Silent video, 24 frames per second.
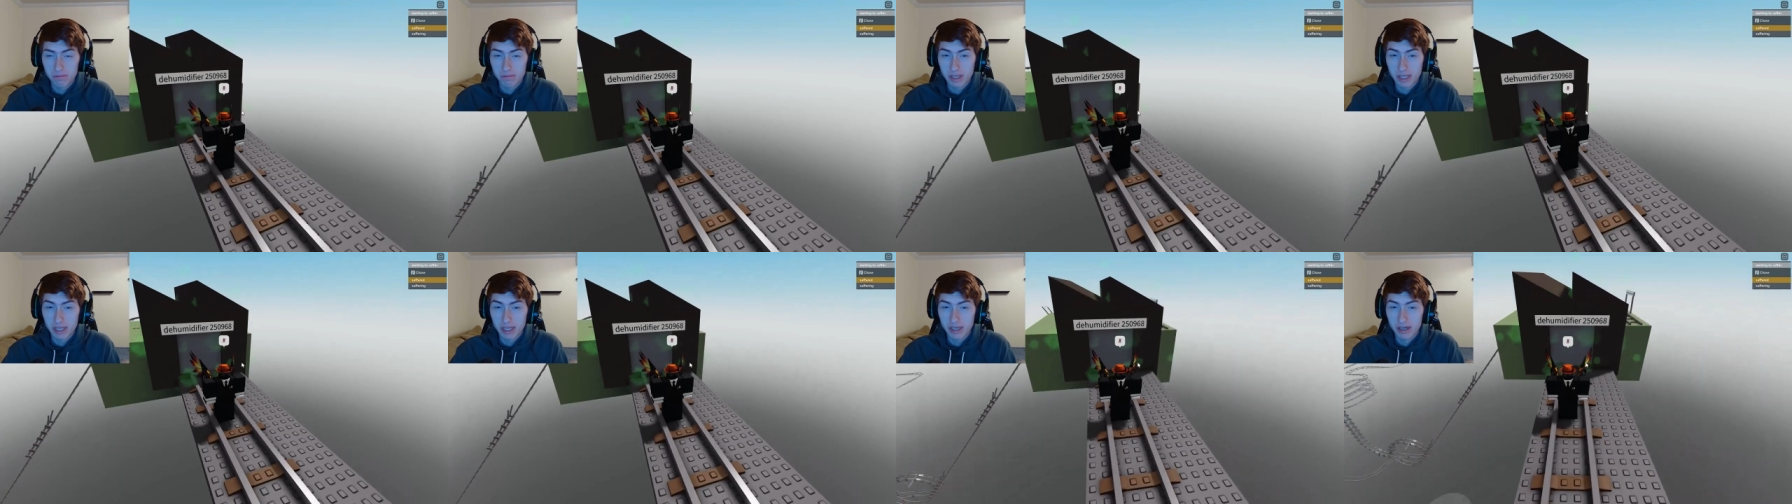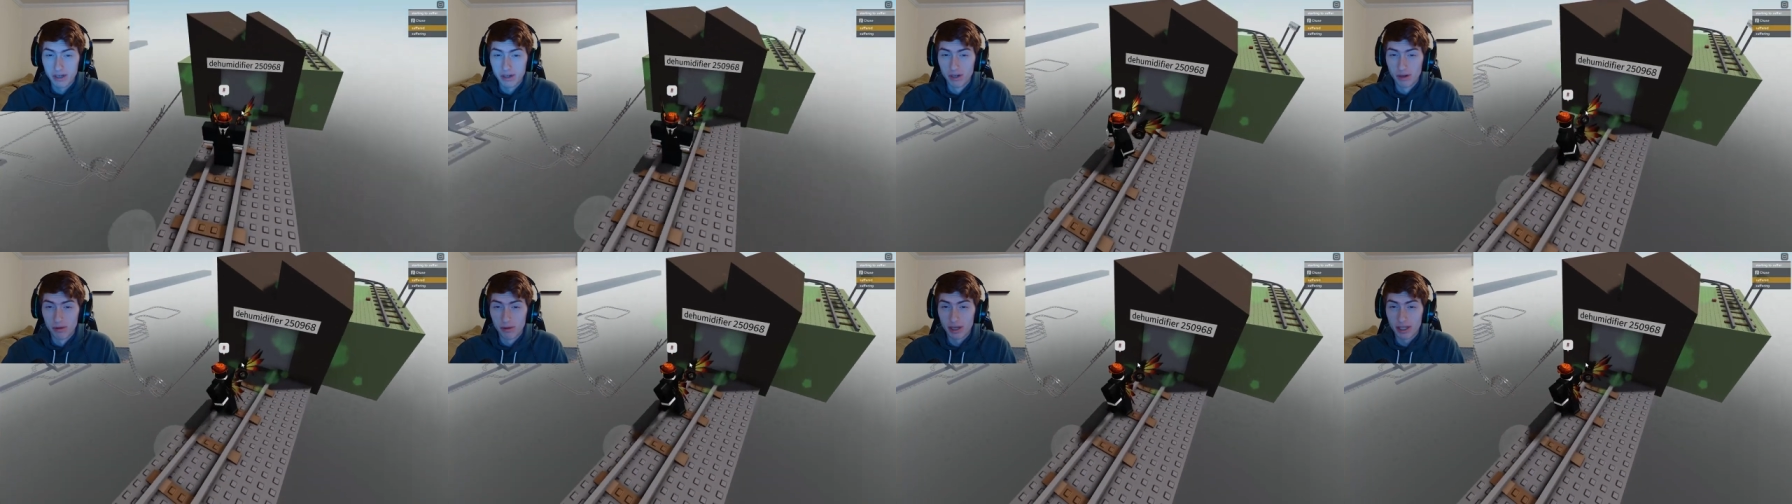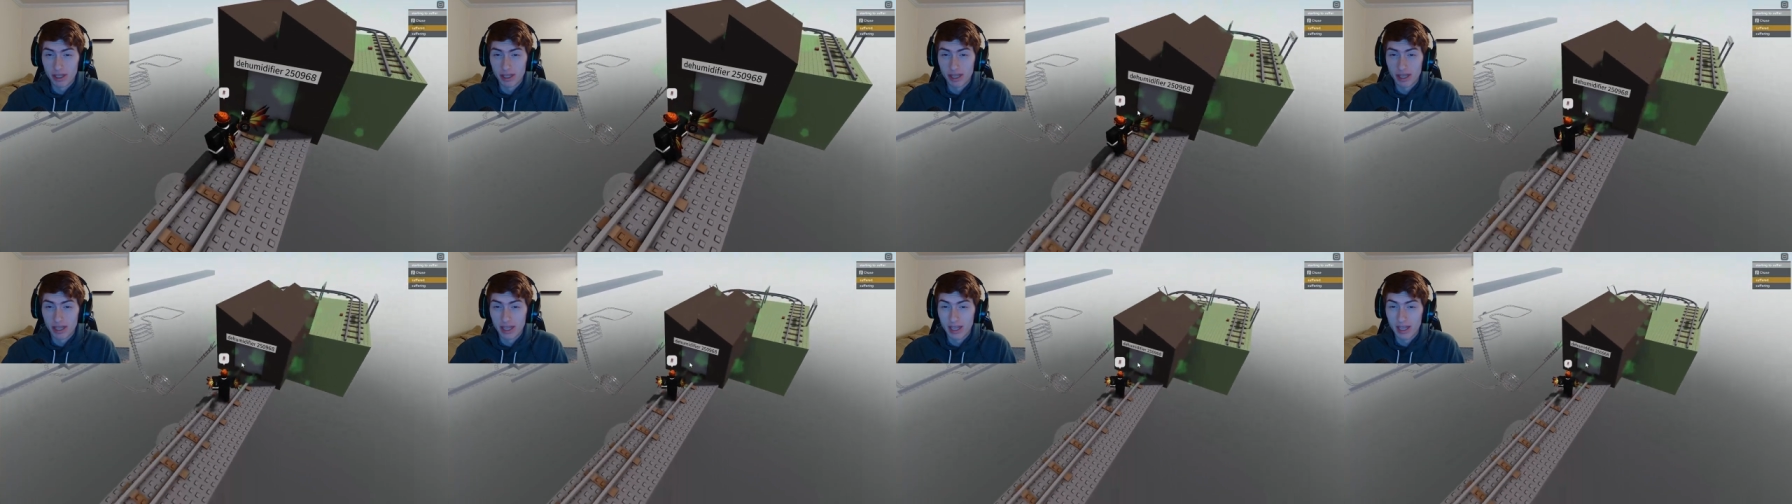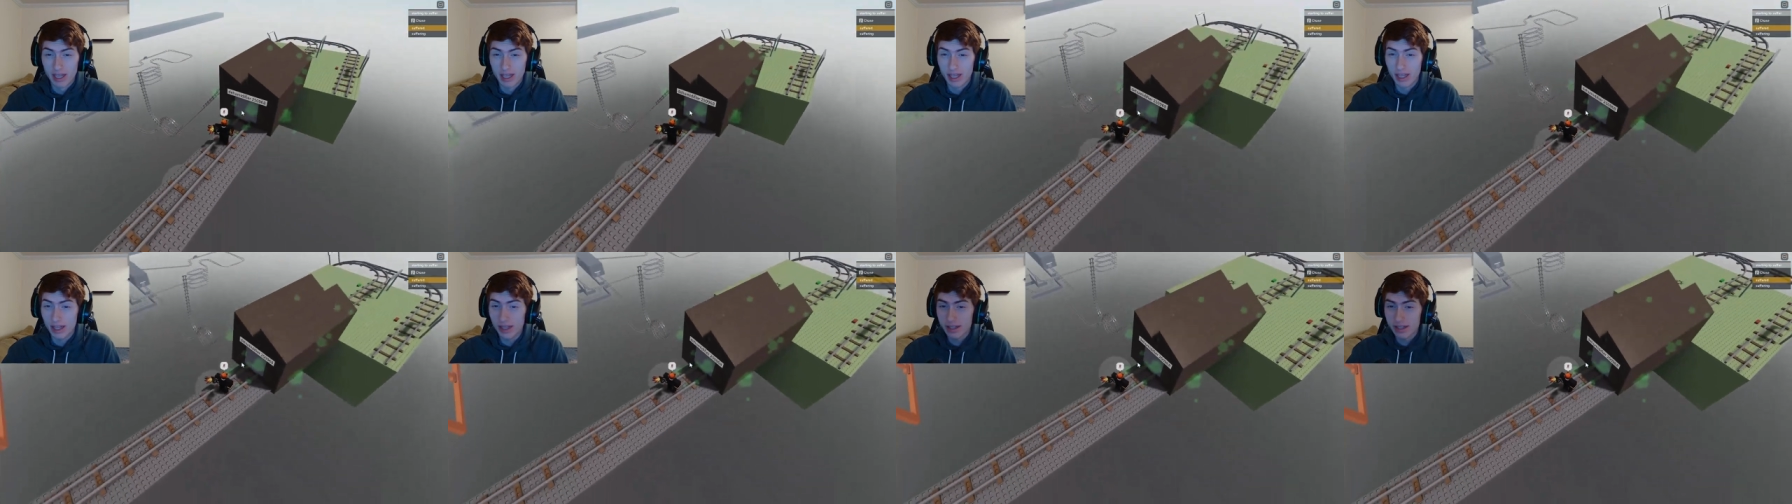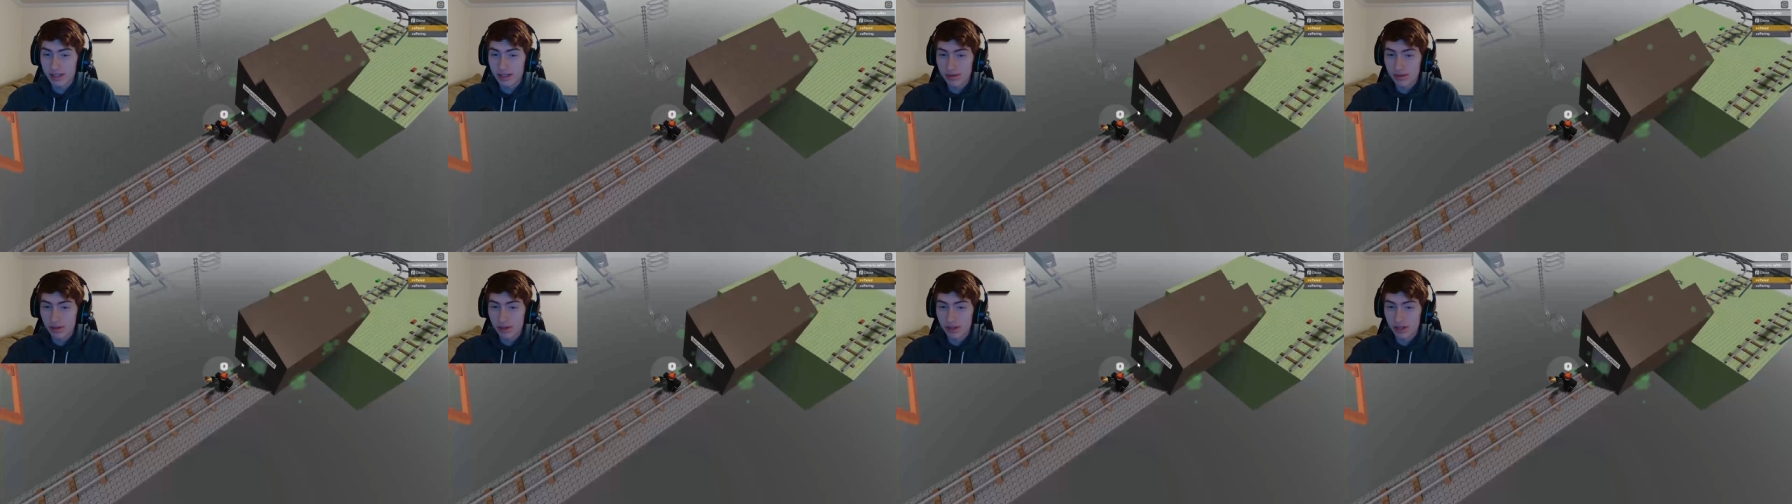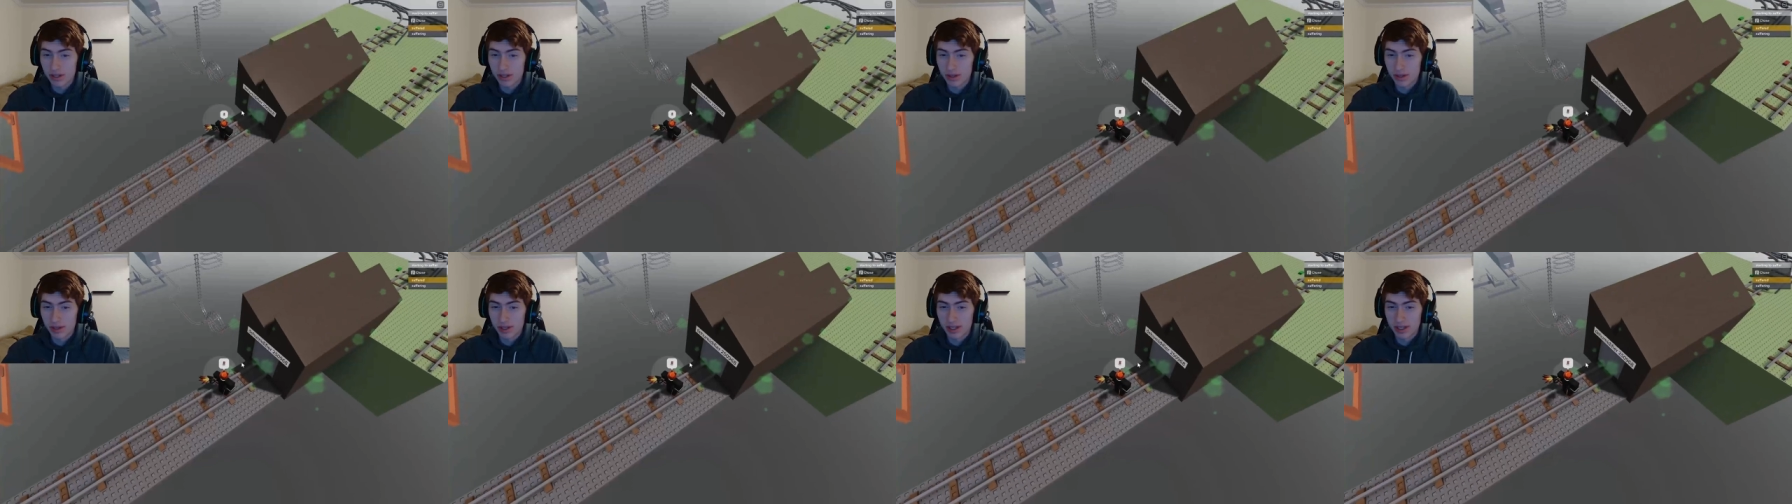I don't know about that. That seems a
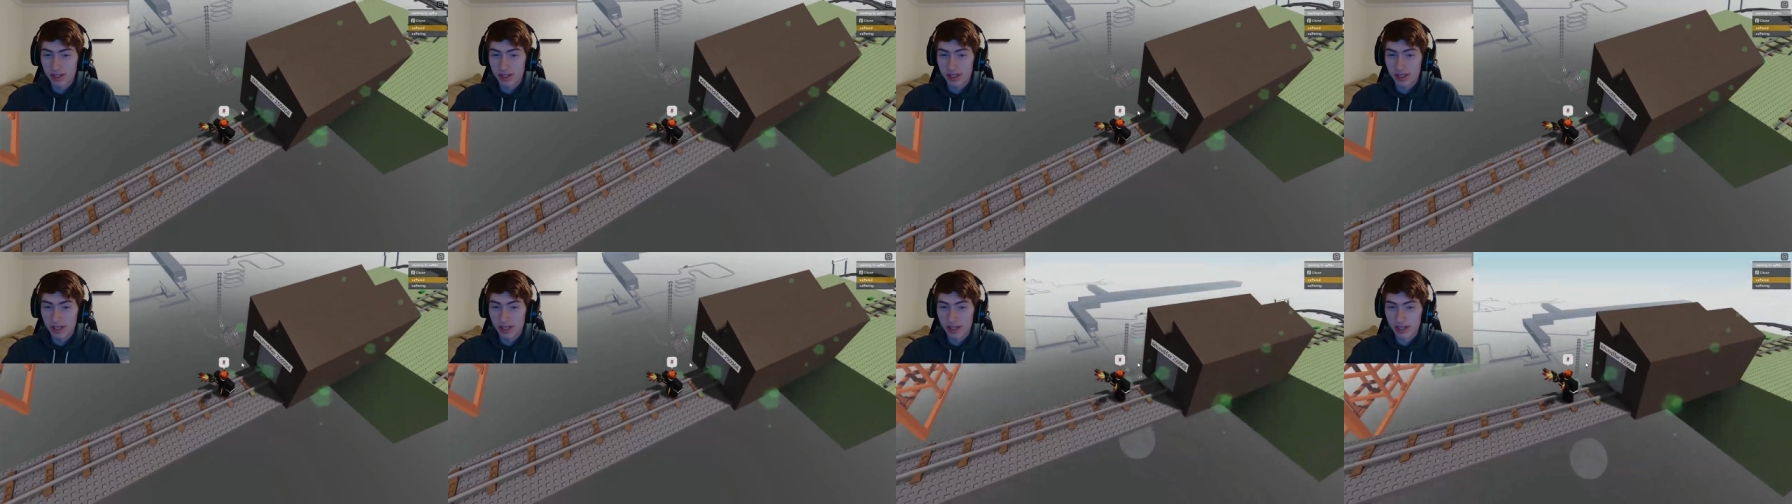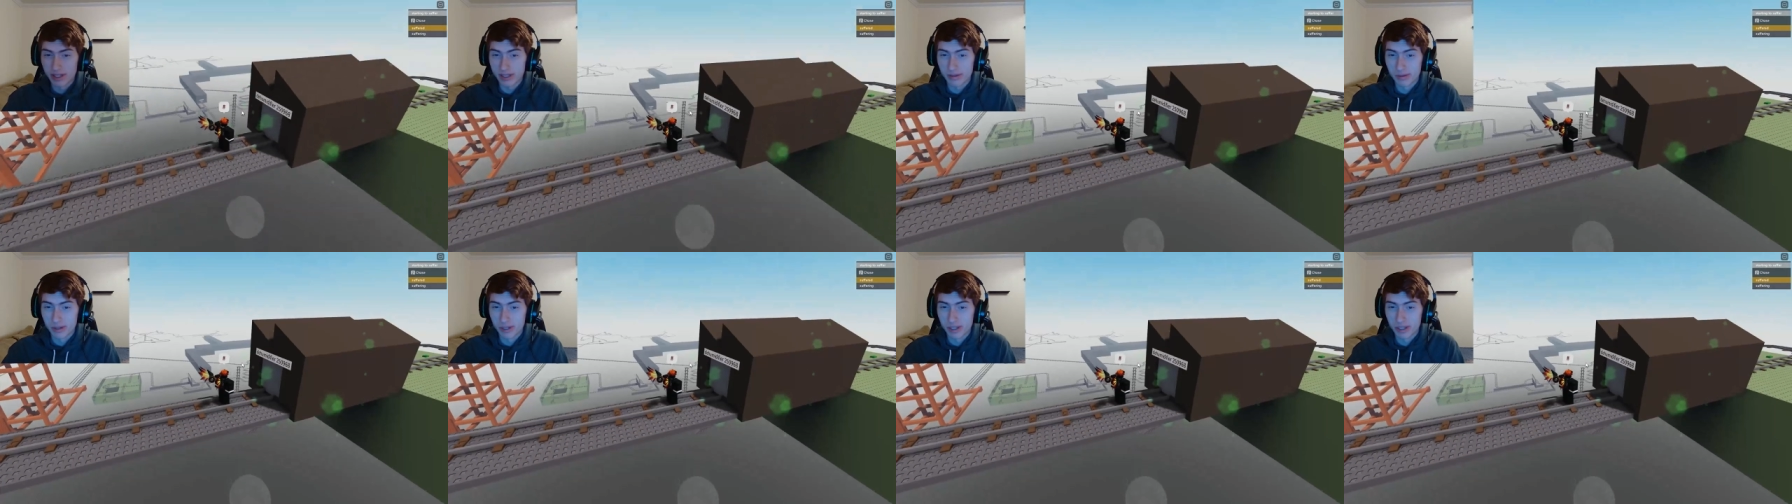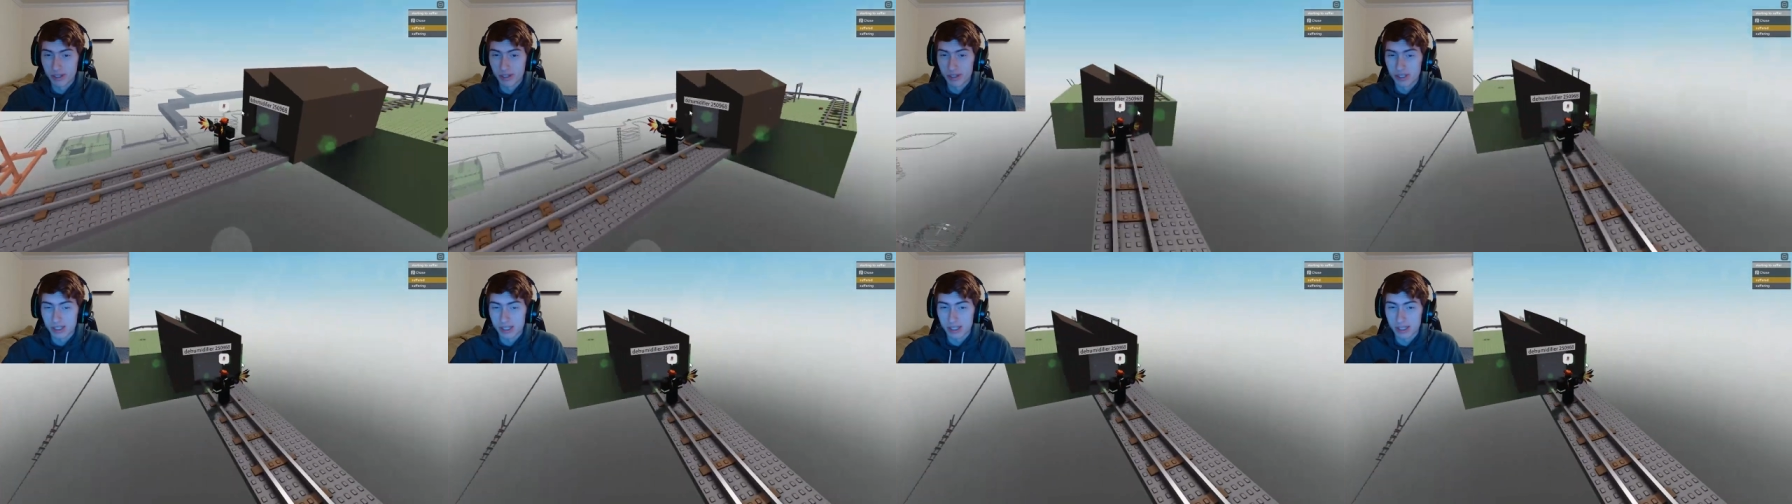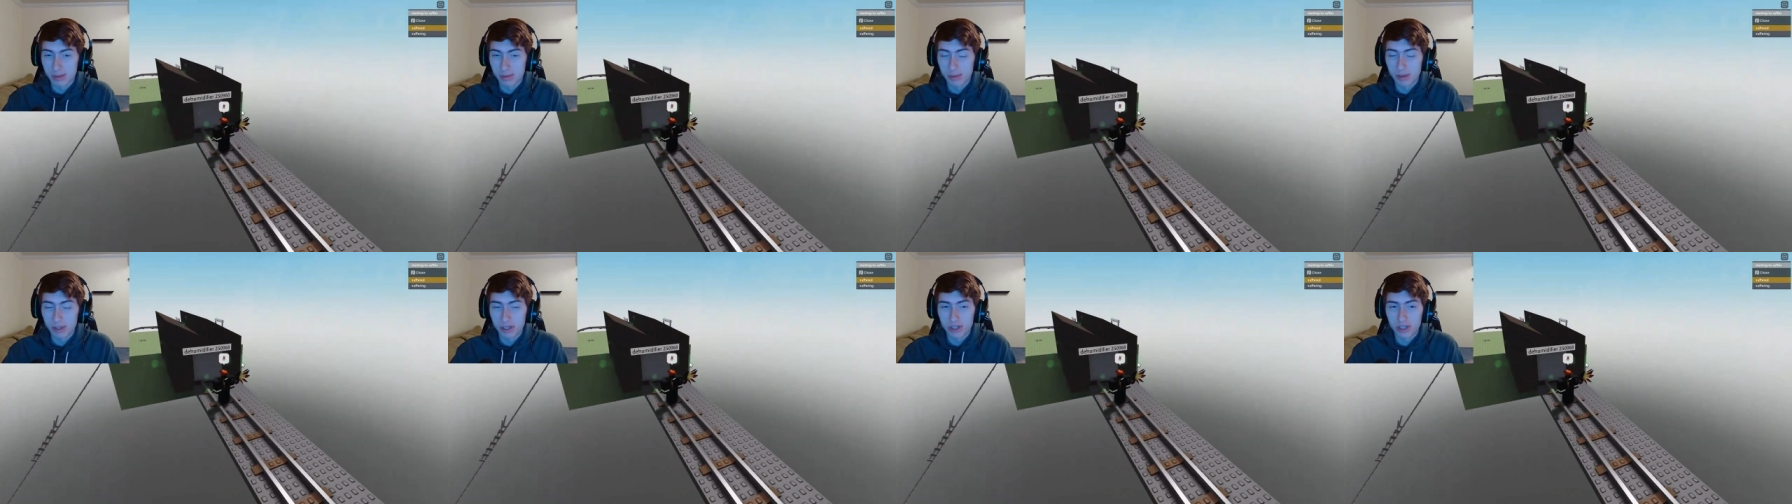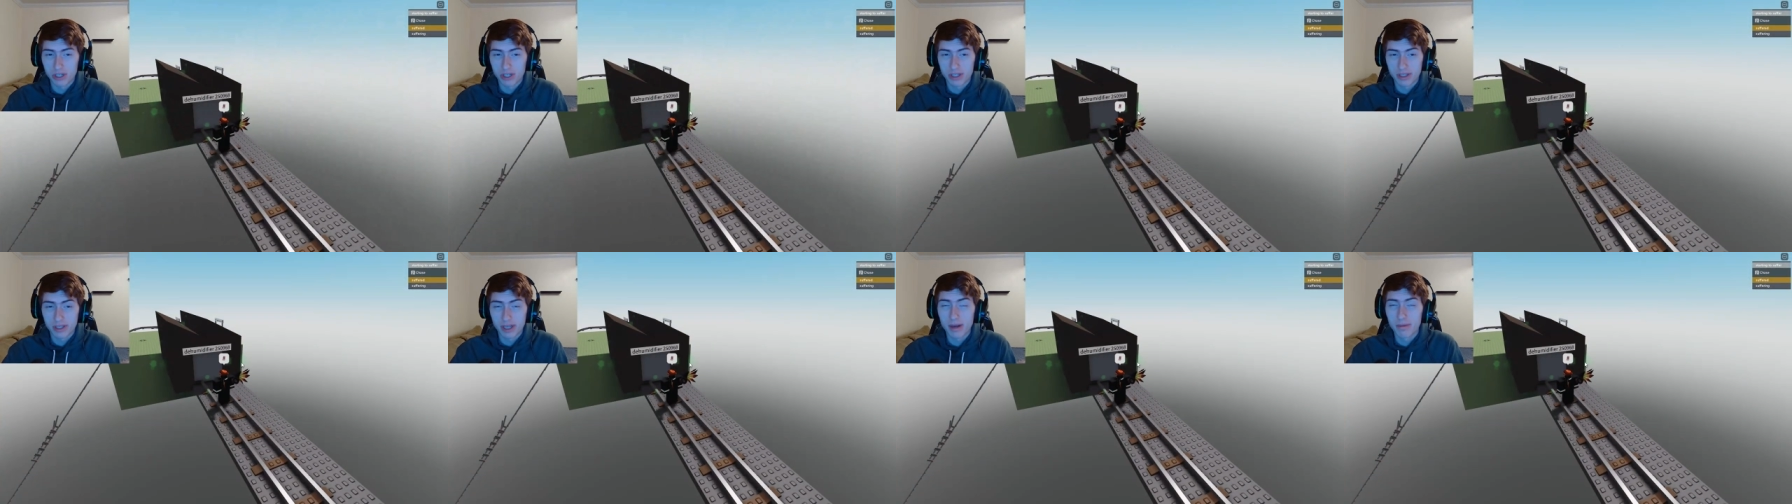little bit, that seems a little suspicious.